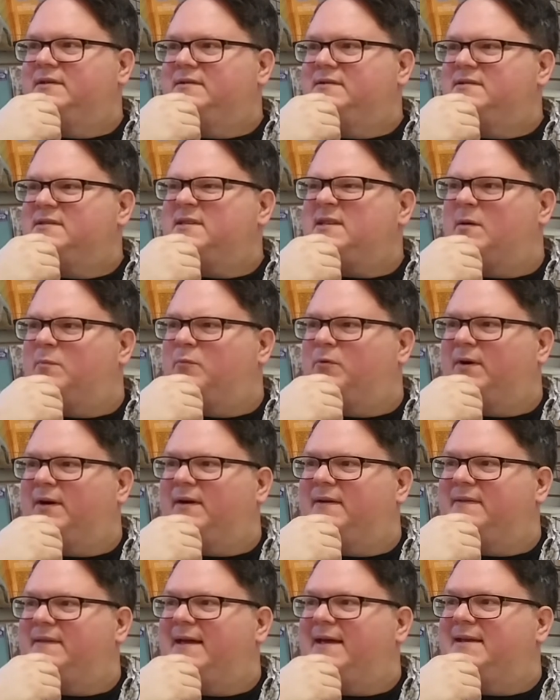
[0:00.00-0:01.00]
somewhere
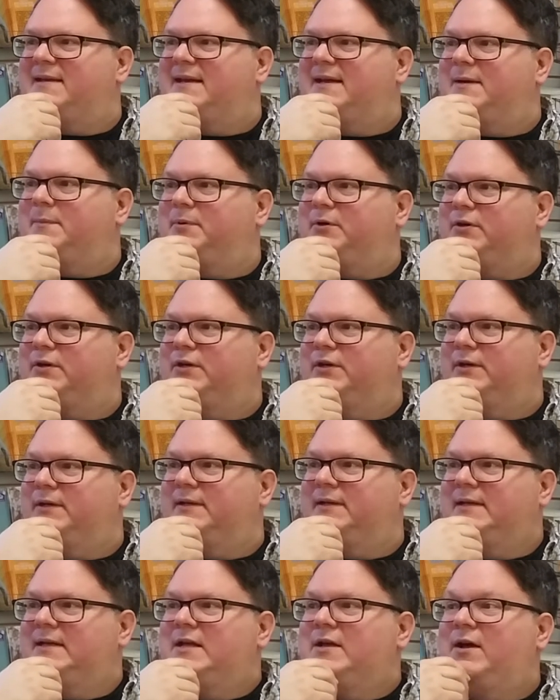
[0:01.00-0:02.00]
in that neighborhood.
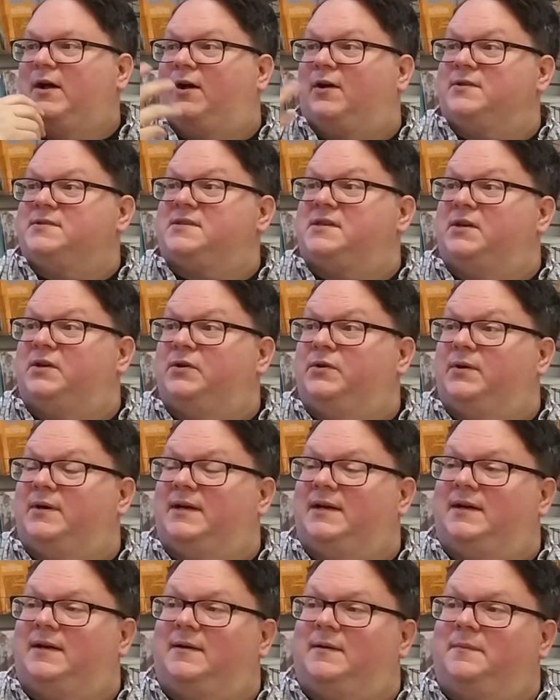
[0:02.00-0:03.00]
Also,
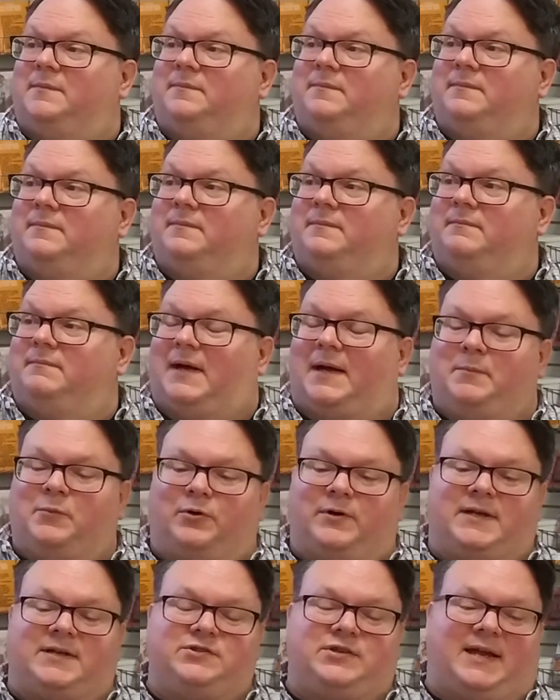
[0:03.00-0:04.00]
um, My
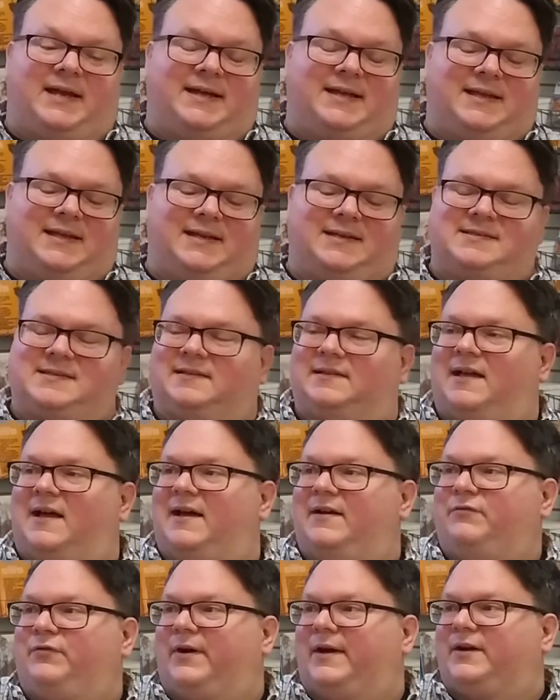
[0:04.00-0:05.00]
Morning Jacket has a
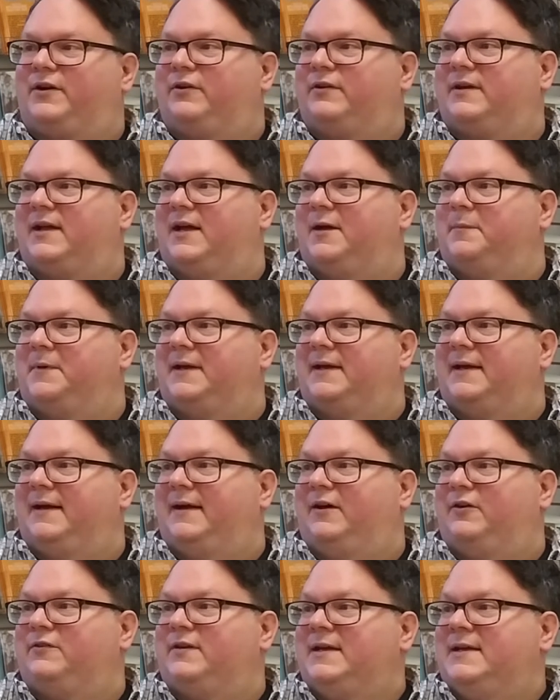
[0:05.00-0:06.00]
live record coming
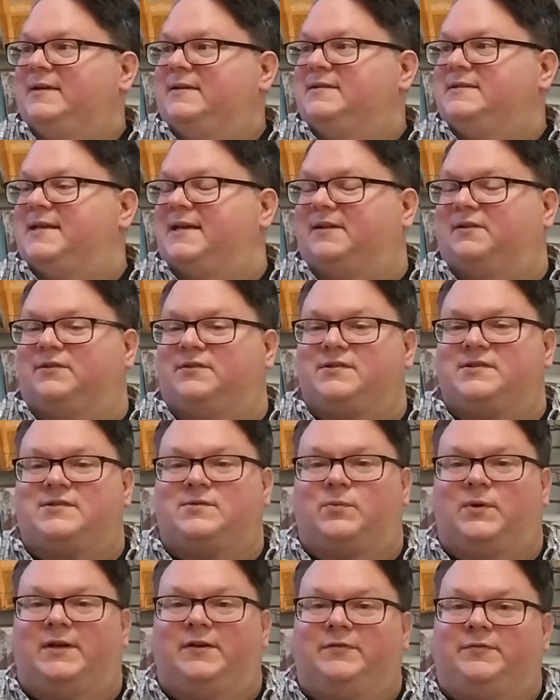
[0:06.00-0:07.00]
out. Taylor
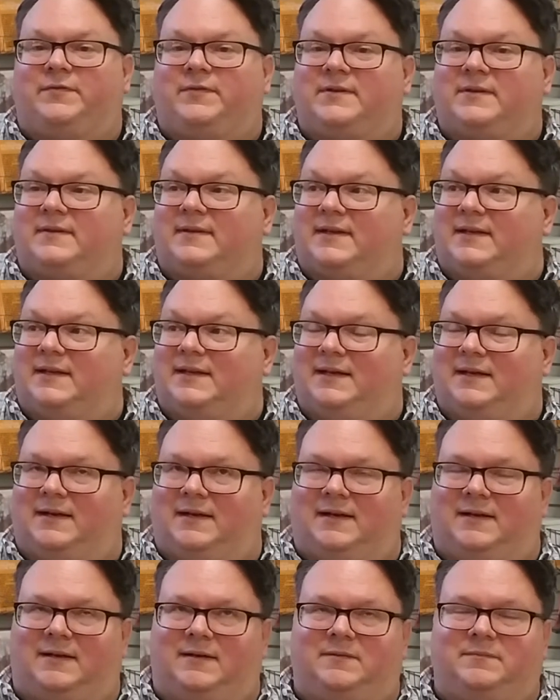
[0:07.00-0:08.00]
Swift, the,
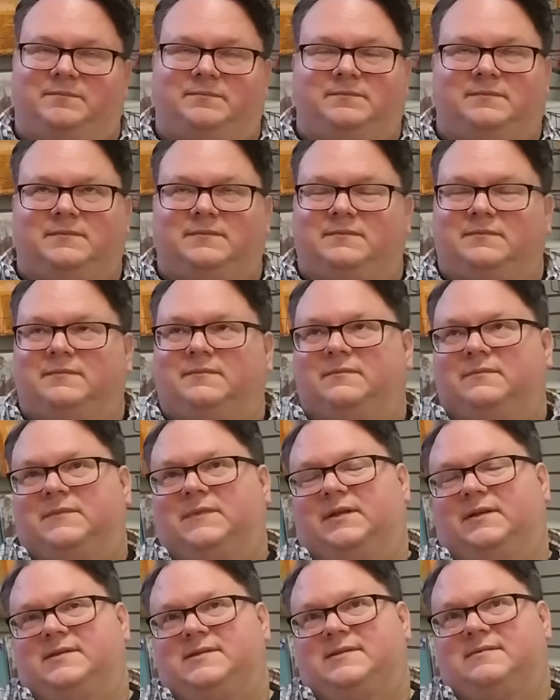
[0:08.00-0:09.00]
uh,
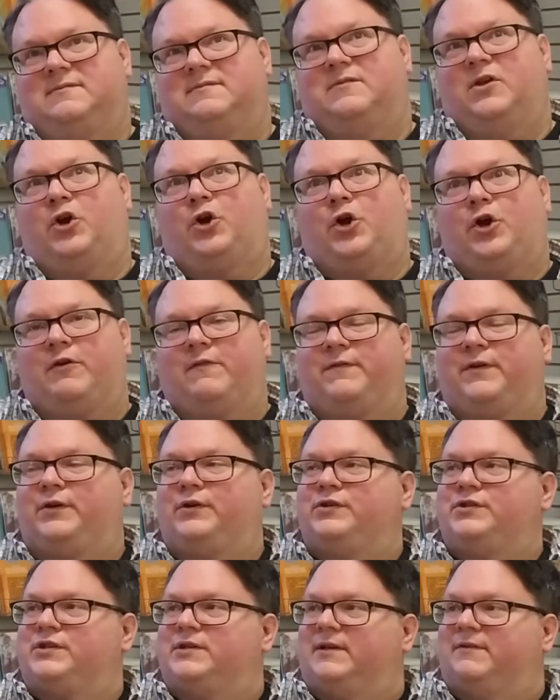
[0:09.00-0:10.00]
the her
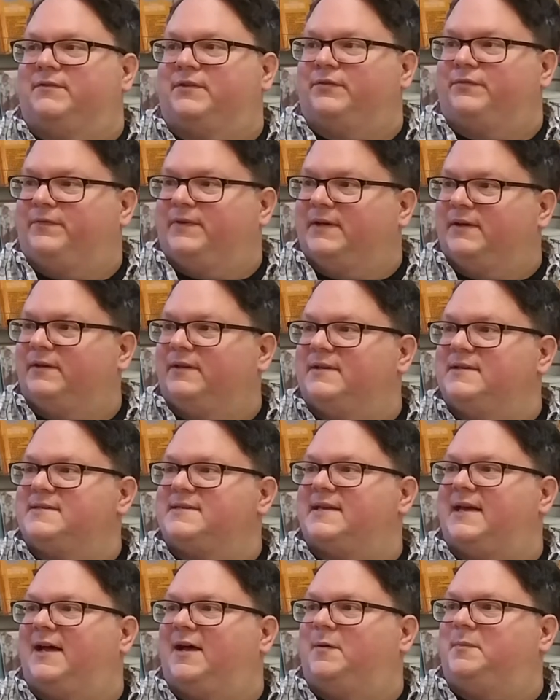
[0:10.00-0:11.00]
version of the Fearless
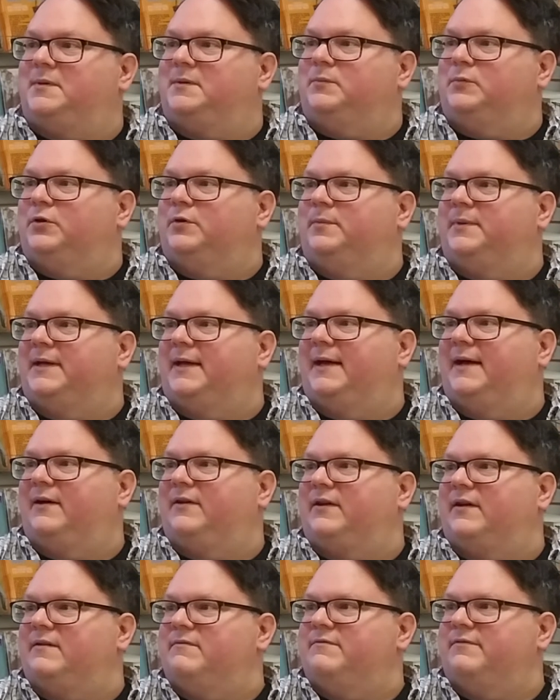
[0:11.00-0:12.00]
album will be out
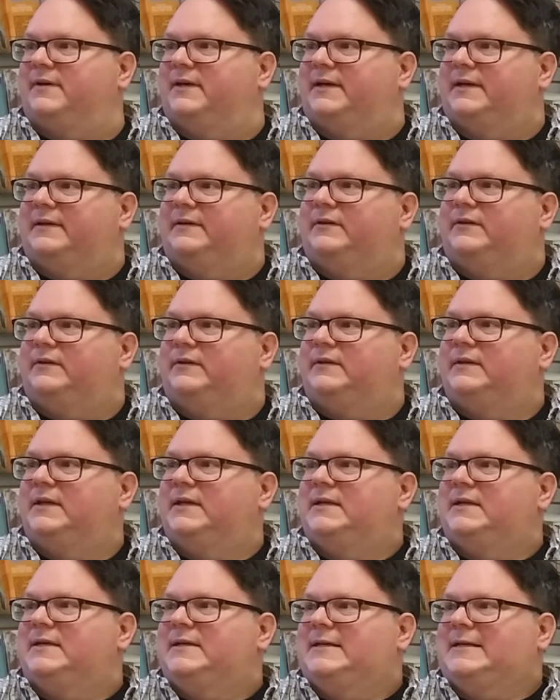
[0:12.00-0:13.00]
on vinyl.
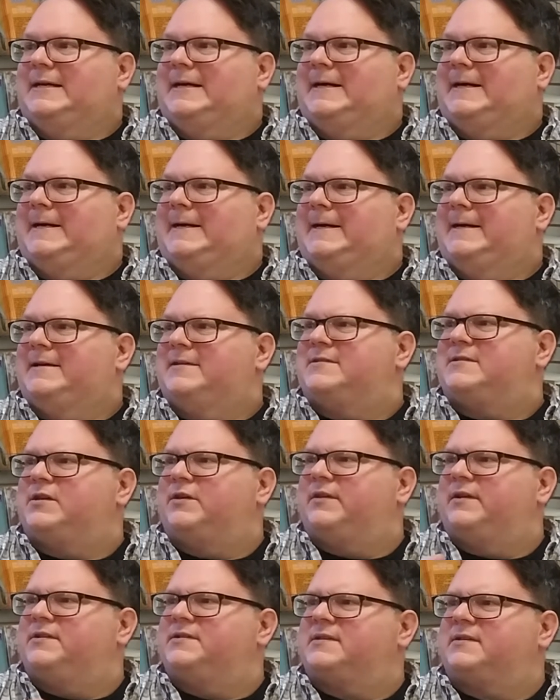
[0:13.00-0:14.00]
Uh, so
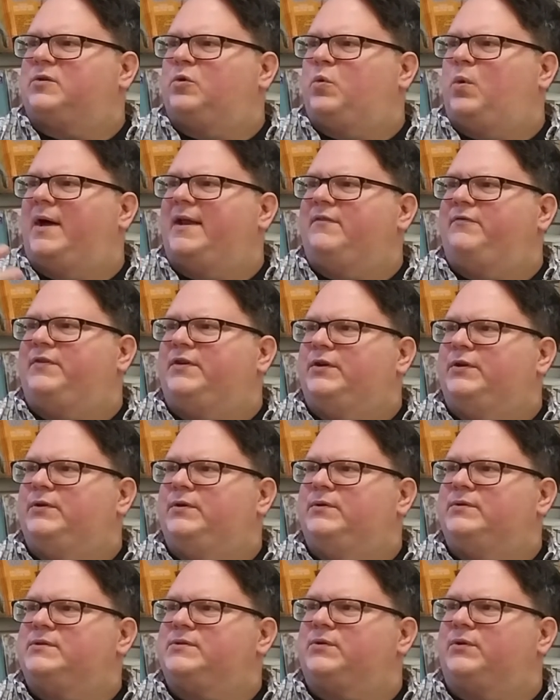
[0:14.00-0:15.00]
there's quite a
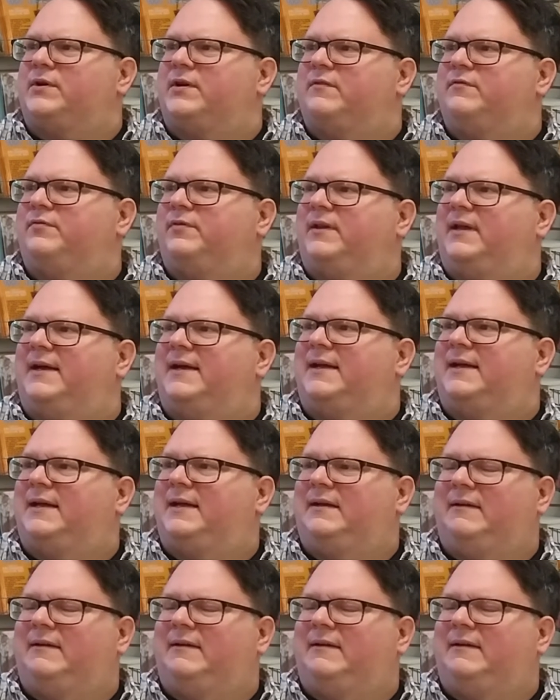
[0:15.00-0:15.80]
few sort of like